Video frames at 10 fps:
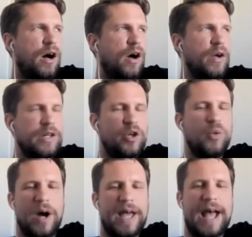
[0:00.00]
I
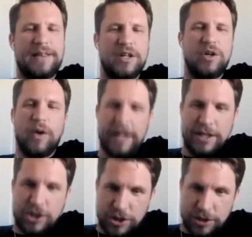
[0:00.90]
knew I had the
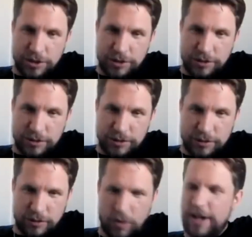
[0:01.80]
knowledge,
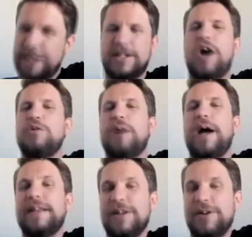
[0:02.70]
or at least I hope I had the